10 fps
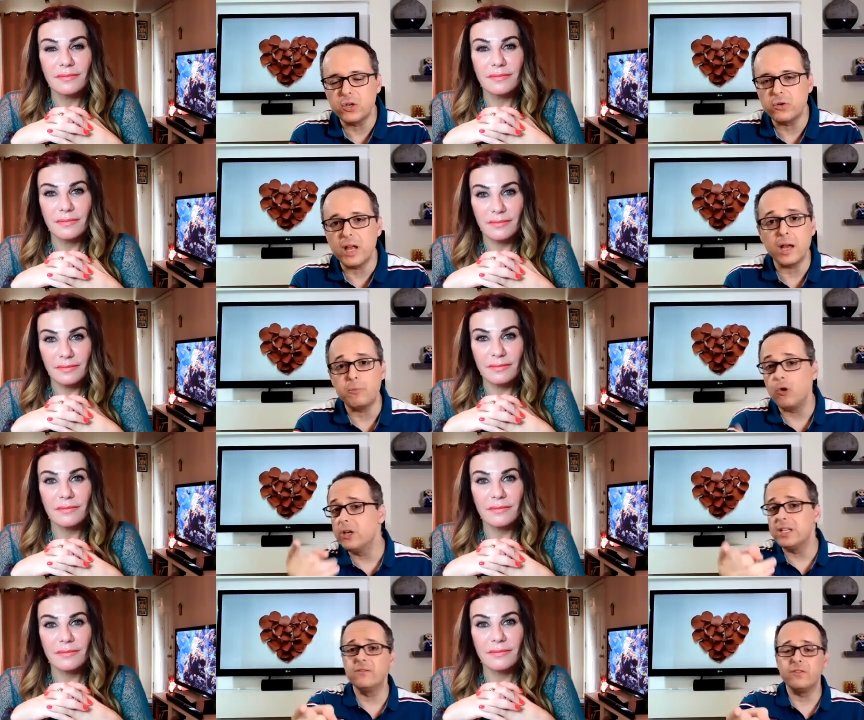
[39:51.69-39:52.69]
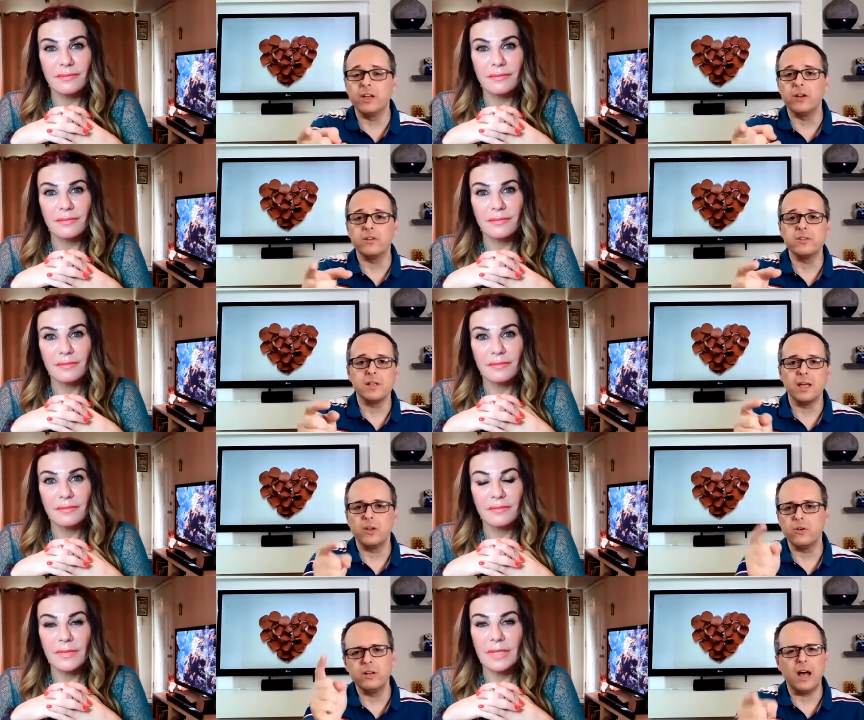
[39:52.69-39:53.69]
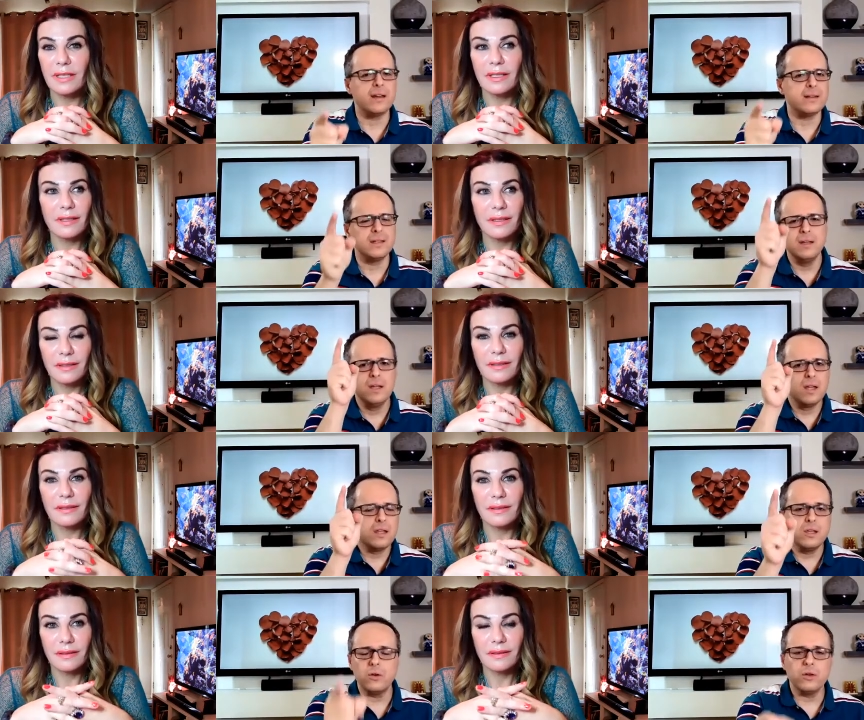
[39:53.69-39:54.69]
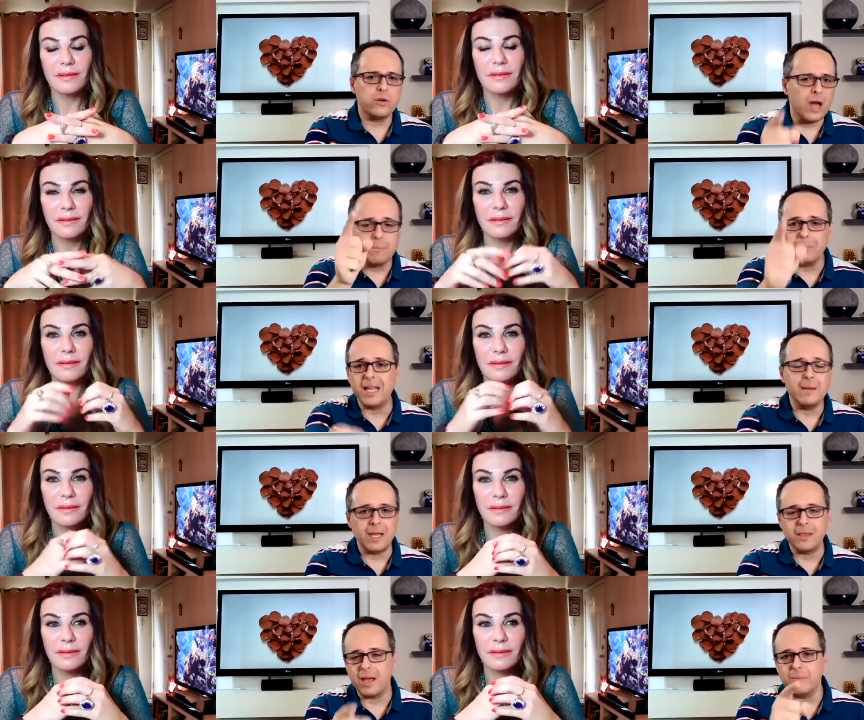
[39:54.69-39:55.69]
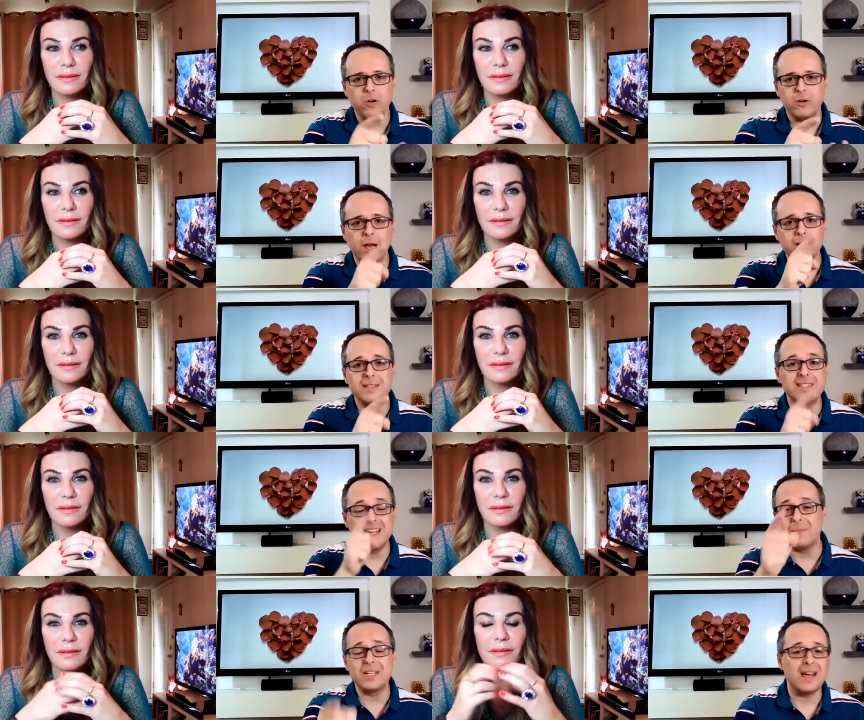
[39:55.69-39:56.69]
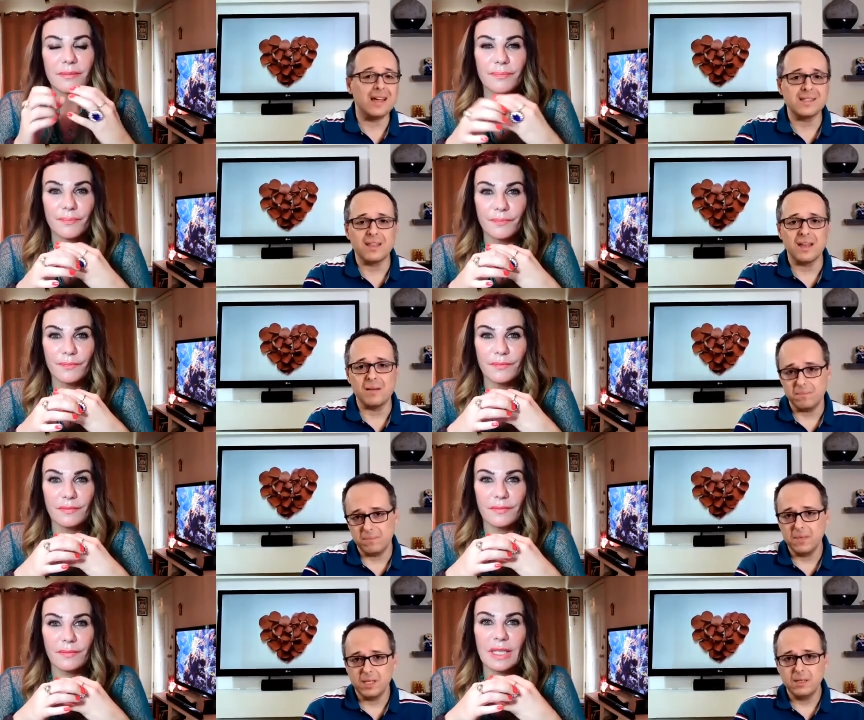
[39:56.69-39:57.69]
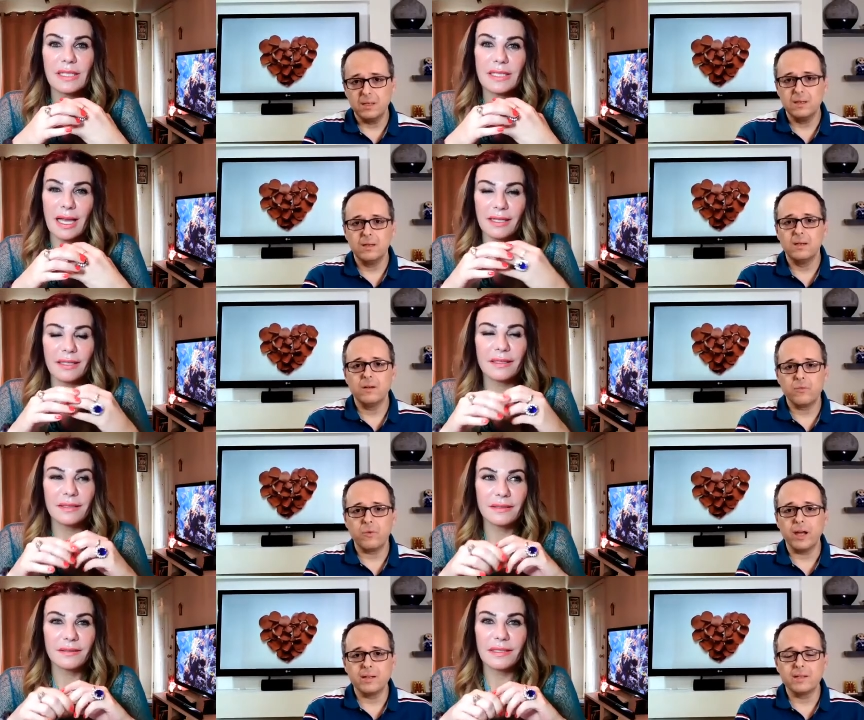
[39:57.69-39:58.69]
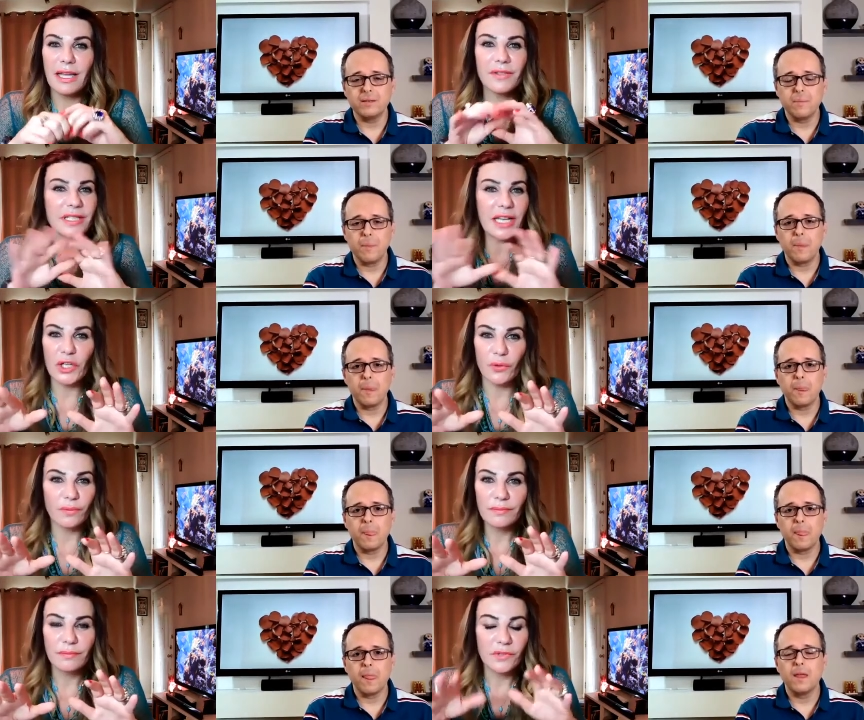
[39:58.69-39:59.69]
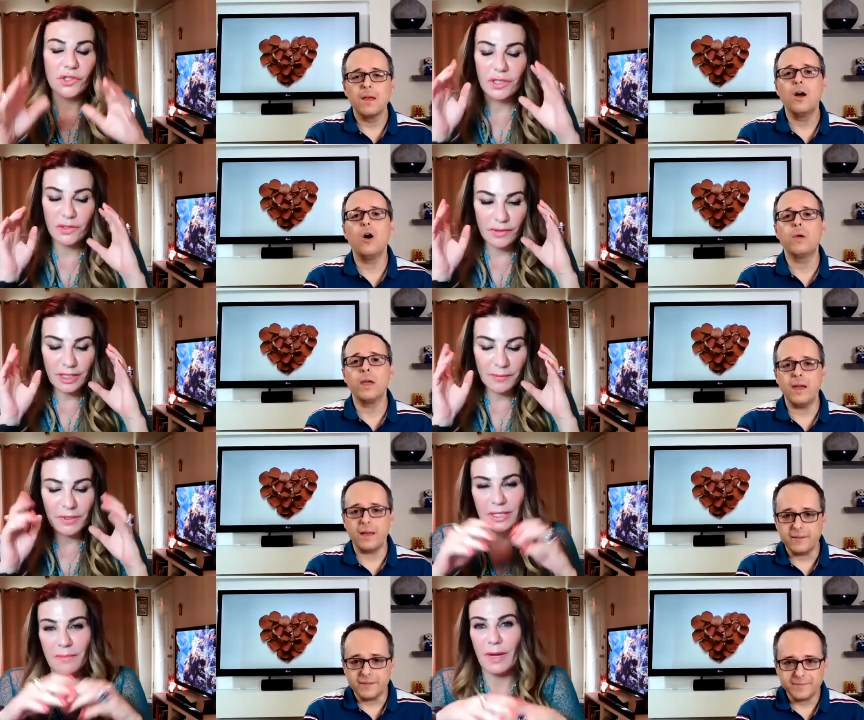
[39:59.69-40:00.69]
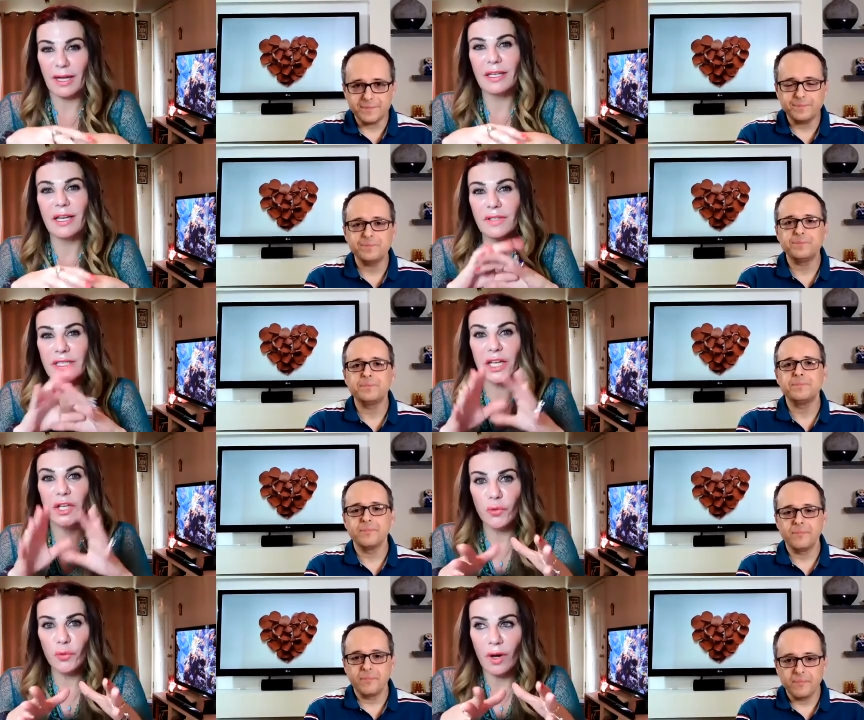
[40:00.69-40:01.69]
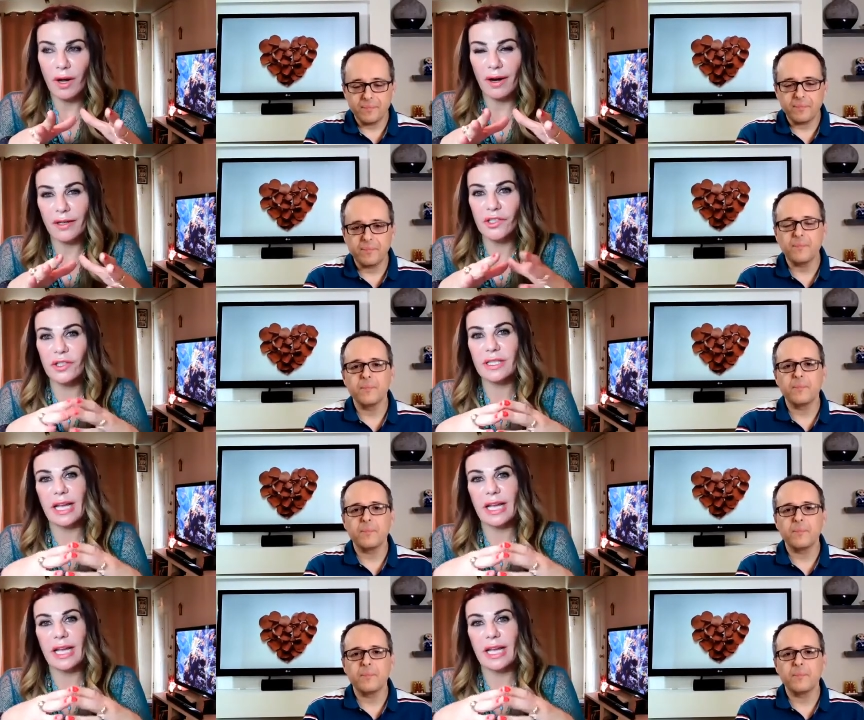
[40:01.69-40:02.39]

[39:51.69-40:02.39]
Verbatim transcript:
Speaker 1: you're not pointing fingers. Like you're not, you're, you're not blaming them. You're not stigmatizing them.
Speaker 2: Exactly. Never say you. Just keep this in mind. Never say you are. Just say